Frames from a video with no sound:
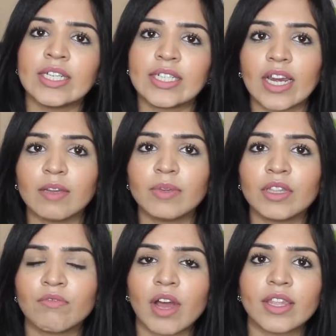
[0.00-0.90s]
telling me
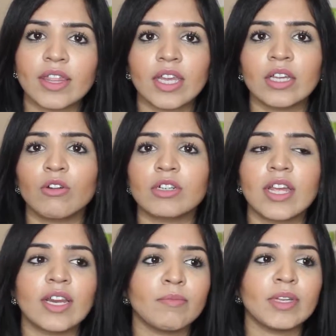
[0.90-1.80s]
the right thing, not
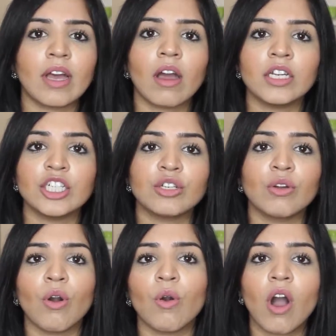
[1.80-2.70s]
telling me that I need to
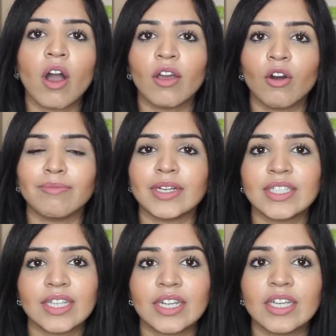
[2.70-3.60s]
go higher on my
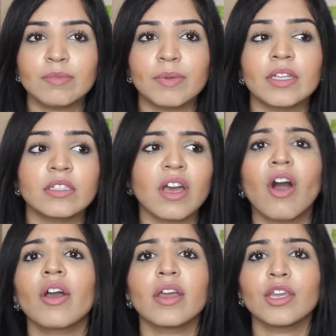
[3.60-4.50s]
settings, because the
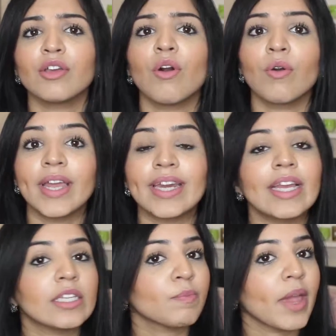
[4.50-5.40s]
higher you go, it
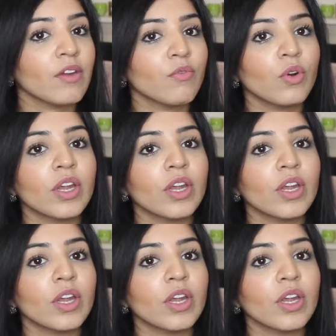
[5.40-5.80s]
is painful.